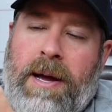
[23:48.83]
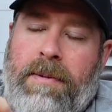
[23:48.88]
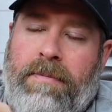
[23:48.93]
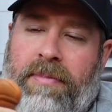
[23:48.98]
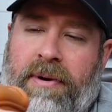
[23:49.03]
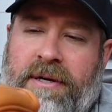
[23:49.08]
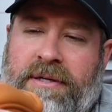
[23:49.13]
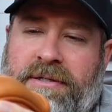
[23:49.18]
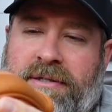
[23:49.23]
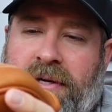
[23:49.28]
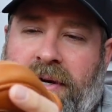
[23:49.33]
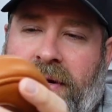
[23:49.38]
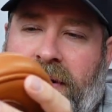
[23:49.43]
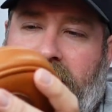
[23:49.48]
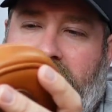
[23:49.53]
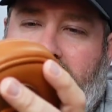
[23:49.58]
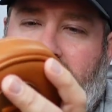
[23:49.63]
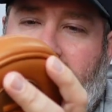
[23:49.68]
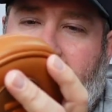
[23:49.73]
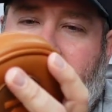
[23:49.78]
But
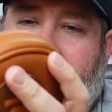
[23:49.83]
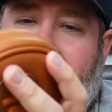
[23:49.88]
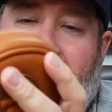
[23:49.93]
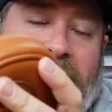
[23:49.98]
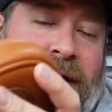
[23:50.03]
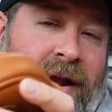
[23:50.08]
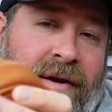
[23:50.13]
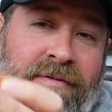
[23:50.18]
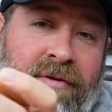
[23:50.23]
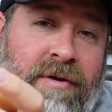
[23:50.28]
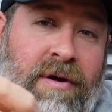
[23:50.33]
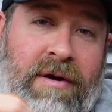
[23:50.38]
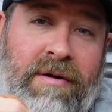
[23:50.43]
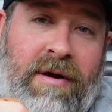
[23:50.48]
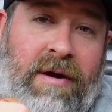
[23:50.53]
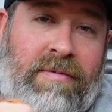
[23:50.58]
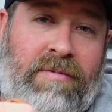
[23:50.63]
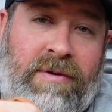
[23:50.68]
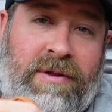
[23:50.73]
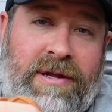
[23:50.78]
kind
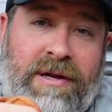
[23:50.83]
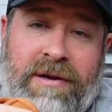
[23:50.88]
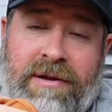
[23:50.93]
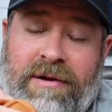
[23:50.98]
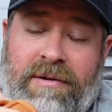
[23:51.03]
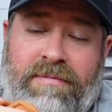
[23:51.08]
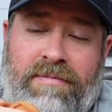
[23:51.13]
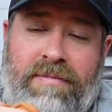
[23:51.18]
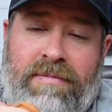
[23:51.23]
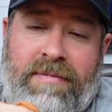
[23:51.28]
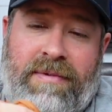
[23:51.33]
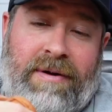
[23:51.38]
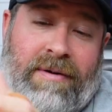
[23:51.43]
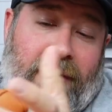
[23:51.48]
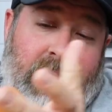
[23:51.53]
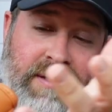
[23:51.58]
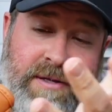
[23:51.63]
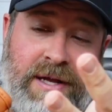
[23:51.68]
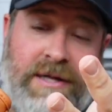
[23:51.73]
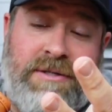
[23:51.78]
of a really good.
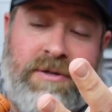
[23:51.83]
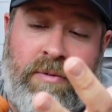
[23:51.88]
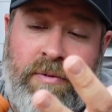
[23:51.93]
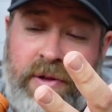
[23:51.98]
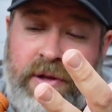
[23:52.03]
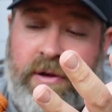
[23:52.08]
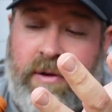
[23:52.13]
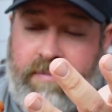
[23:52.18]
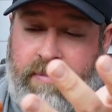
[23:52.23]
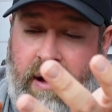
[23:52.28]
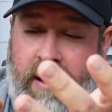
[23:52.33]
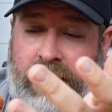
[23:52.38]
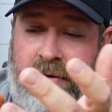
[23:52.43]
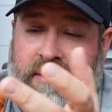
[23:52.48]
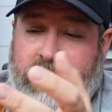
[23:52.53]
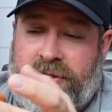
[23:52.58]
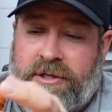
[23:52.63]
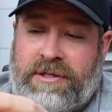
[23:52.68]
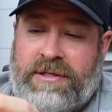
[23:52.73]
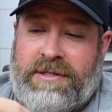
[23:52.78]
It's a really good putter.
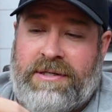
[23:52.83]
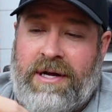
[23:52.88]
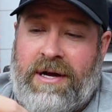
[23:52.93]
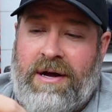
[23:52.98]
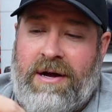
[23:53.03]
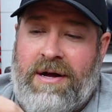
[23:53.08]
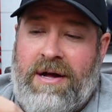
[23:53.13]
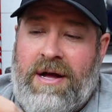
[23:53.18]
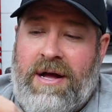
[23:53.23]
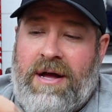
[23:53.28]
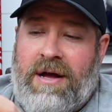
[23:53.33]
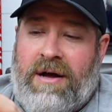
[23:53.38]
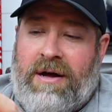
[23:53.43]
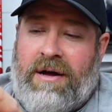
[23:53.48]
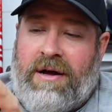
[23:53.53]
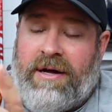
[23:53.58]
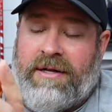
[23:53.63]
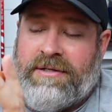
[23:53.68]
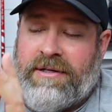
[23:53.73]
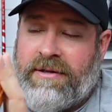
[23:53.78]
It just
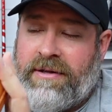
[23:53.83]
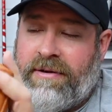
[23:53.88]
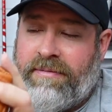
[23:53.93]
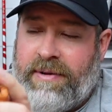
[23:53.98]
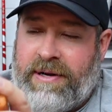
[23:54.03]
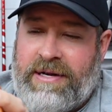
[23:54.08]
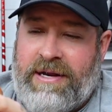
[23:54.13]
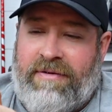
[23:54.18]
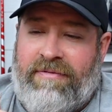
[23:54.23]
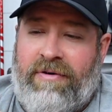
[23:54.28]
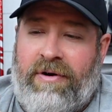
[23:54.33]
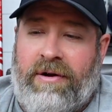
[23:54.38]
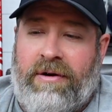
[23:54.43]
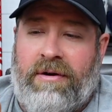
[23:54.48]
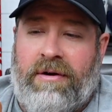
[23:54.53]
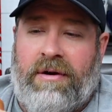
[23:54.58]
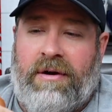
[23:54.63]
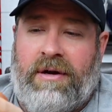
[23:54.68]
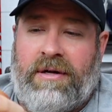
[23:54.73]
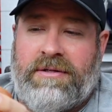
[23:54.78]
it's a little bit different.
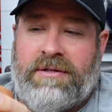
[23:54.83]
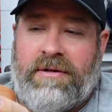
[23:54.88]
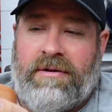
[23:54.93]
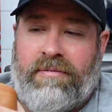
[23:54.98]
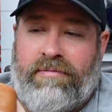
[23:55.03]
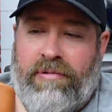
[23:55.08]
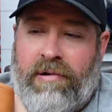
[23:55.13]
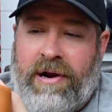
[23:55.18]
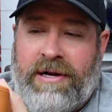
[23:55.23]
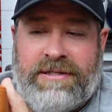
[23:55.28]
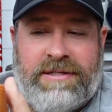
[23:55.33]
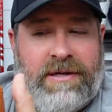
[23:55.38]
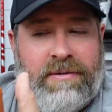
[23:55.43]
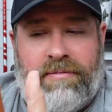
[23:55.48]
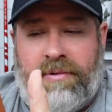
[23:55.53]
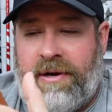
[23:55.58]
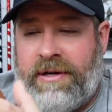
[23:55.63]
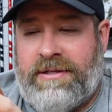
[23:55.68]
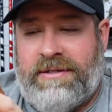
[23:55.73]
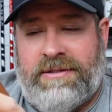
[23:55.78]
It's a little pricey,
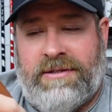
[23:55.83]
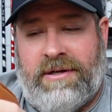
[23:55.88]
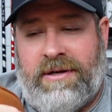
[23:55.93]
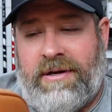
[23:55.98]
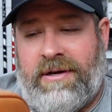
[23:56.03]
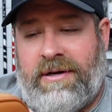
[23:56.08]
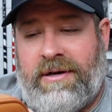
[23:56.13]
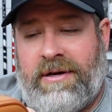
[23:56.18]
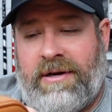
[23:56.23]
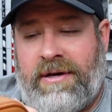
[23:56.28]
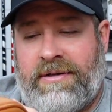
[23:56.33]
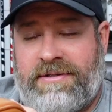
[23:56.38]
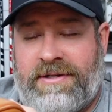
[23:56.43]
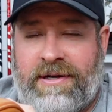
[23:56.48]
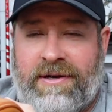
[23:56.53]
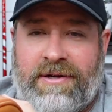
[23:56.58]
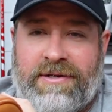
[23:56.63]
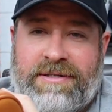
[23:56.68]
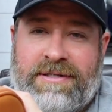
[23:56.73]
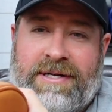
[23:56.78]
but it's
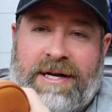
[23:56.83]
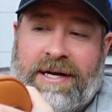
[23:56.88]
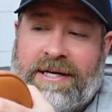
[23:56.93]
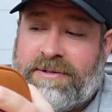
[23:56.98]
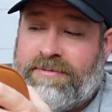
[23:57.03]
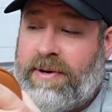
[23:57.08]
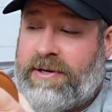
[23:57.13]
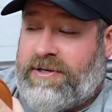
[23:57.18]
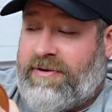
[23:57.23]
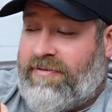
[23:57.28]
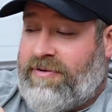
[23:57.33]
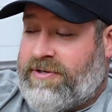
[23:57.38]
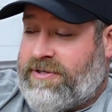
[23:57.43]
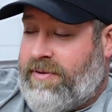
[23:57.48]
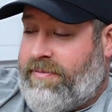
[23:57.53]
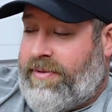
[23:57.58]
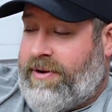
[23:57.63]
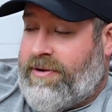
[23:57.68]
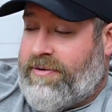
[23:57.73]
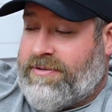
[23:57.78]
a good stick, especially if you're
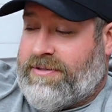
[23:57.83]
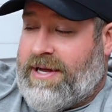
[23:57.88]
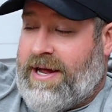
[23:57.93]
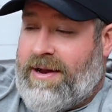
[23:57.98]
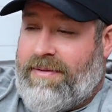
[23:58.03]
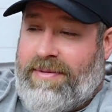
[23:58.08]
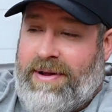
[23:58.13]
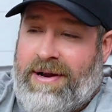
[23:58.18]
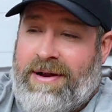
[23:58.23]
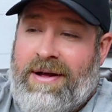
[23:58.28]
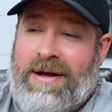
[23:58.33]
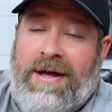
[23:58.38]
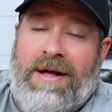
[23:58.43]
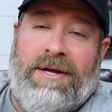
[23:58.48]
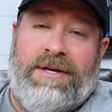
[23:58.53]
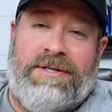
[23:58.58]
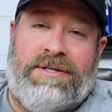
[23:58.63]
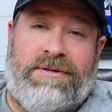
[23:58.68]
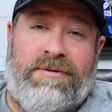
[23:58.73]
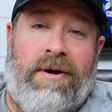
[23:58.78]
somebody who's kind of been
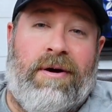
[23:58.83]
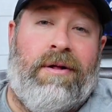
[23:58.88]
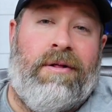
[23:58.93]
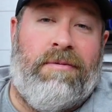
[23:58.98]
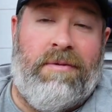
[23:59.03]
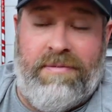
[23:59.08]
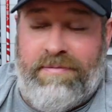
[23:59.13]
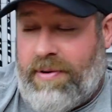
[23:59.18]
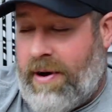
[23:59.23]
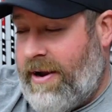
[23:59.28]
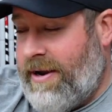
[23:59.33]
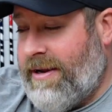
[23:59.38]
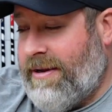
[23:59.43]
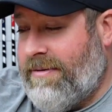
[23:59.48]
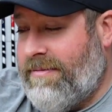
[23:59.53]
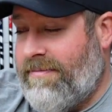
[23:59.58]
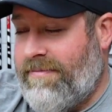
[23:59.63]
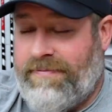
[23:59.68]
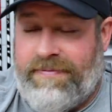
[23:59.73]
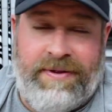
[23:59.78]
struggling with putting.